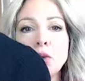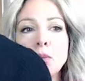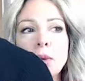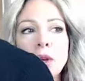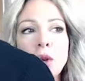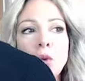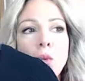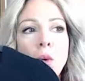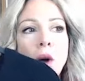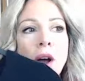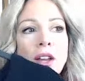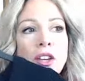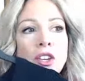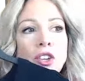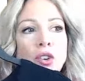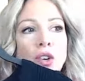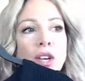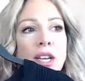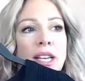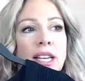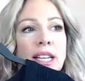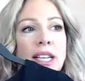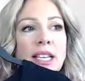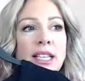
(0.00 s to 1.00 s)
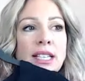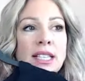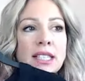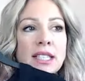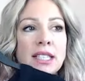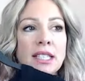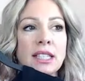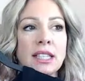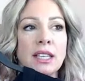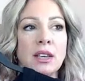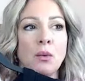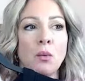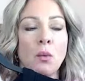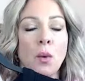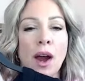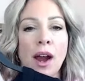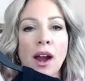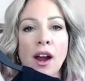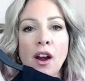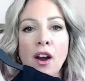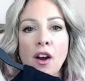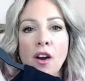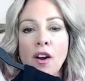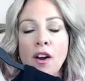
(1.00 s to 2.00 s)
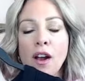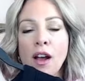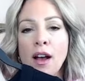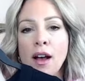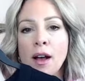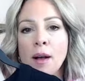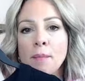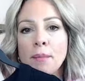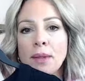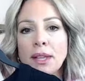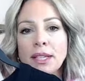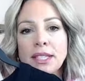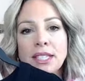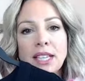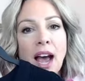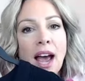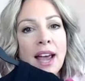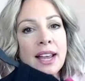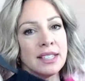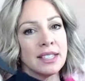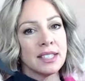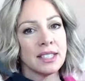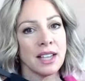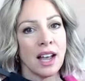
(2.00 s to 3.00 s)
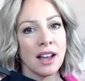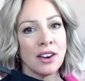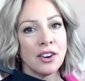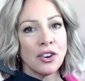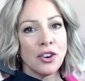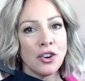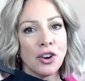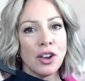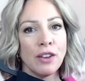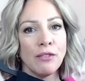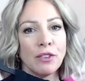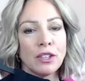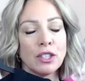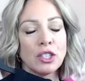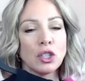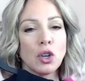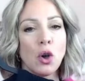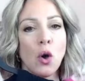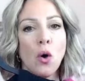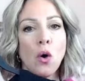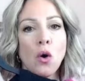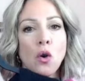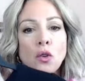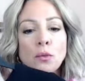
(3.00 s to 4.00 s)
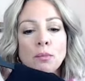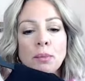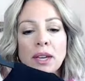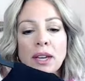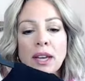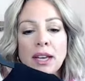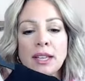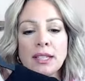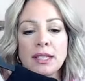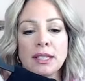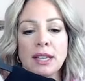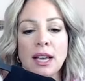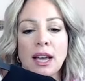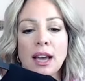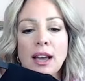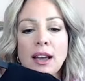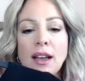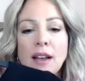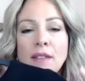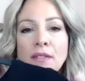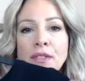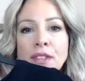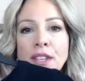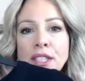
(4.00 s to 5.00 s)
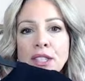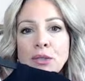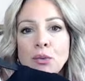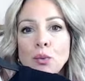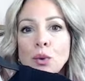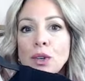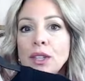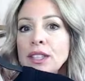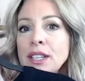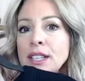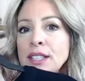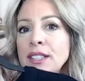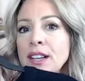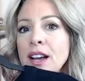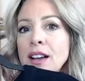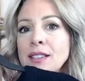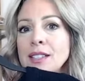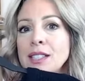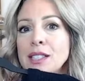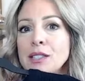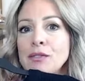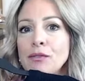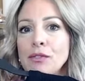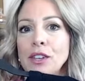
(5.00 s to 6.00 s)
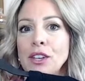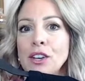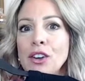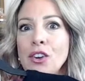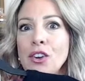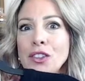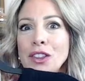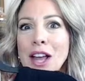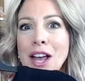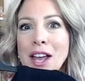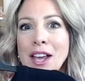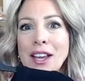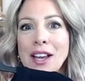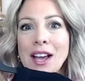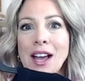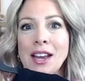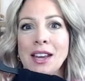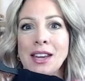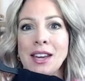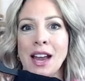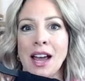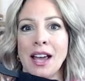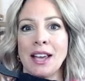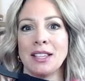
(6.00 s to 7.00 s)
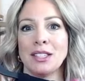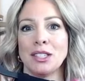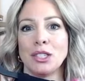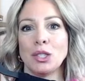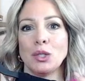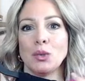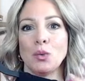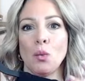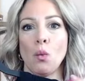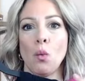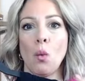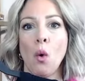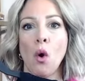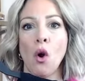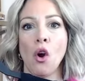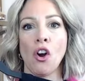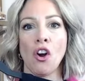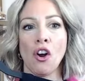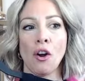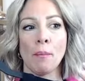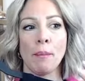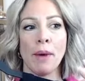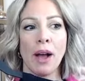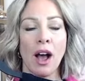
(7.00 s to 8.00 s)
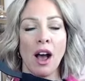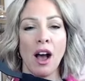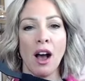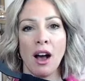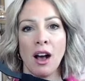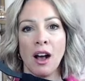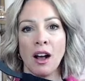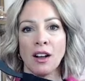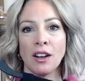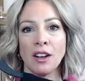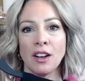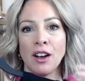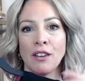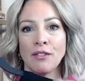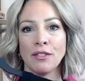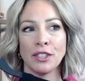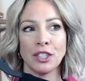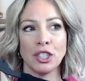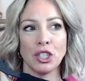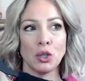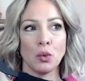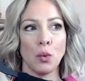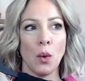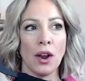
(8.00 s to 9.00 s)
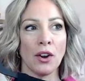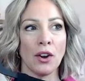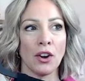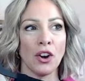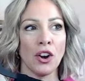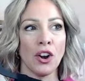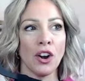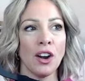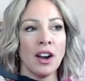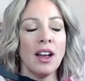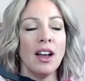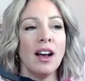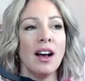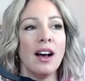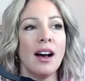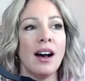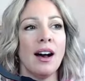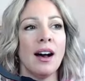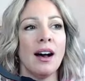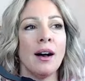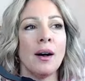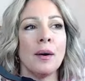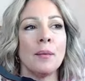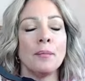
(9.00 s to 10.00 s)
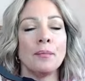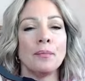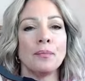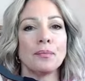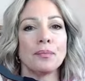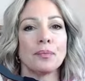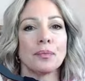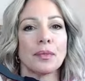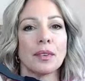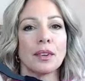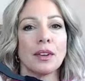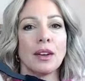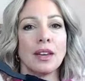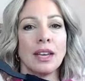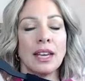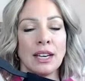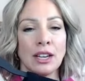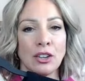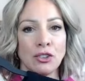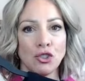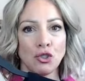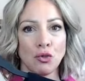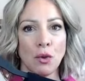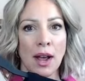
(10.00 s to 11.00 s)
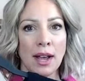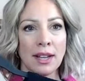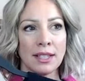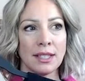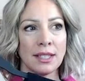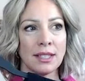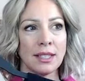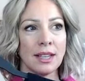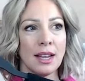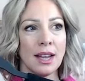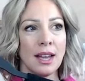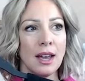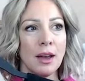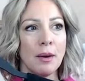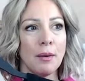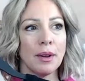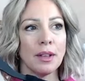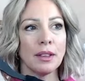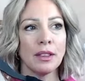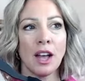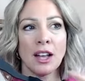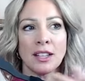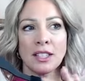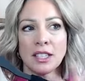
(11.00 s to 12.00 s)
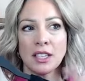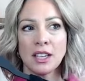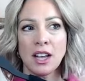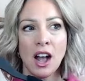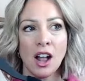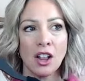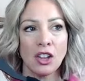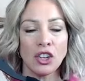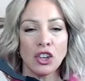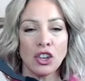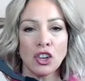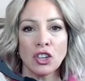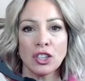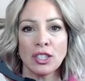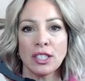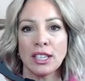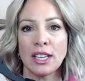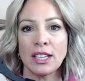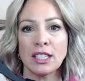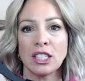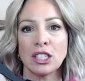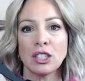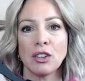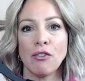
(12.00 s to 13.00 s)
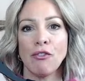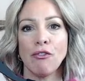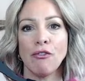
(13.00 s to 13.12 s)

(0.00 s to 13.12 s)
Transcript: would be one you could easily wear tights under if it's cold, because this really does feel like a nice warm hug of a sweater in a dress. Lots of colors. It's